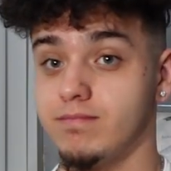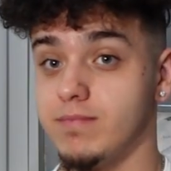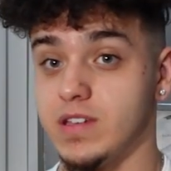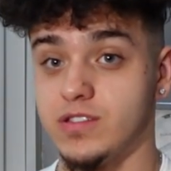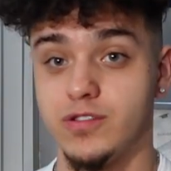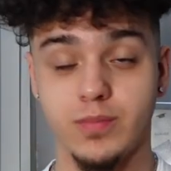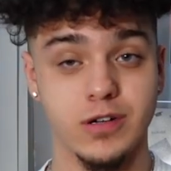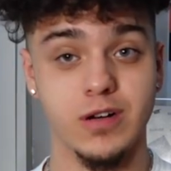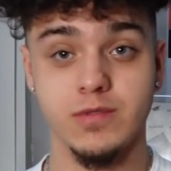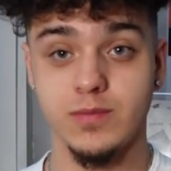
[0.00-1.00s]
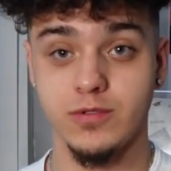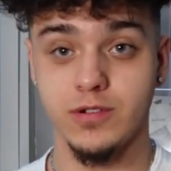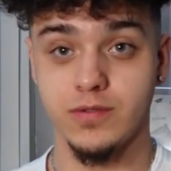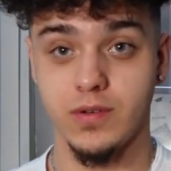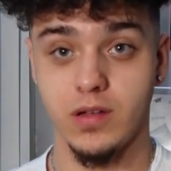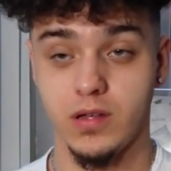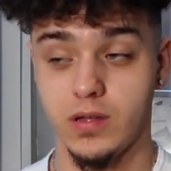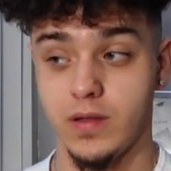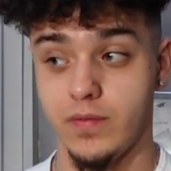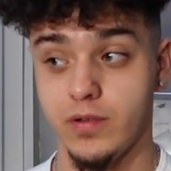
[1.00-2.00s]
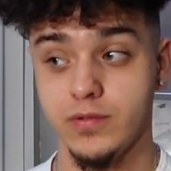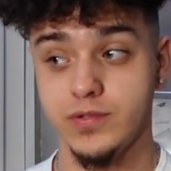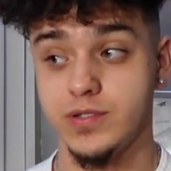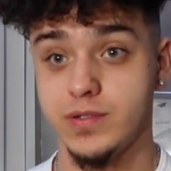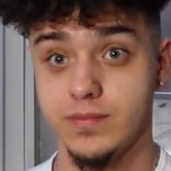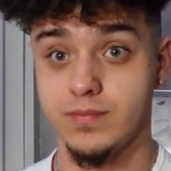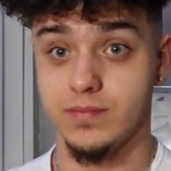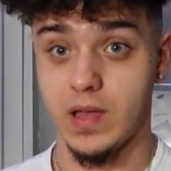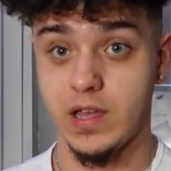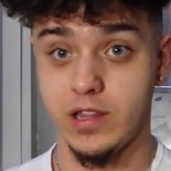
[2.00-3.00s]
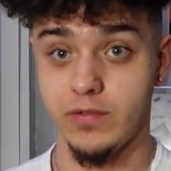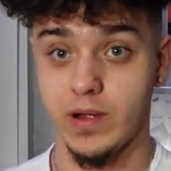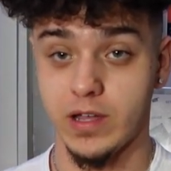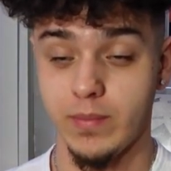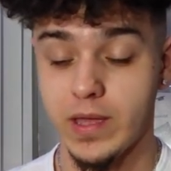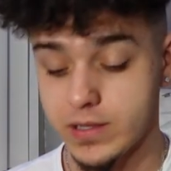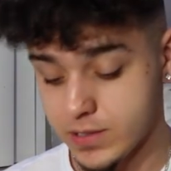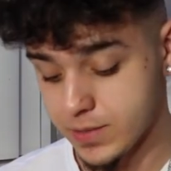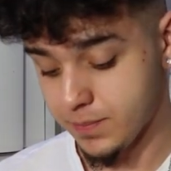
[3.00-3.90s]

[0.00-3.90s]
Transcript: Make super comfortable uh, of those. Highly recommend.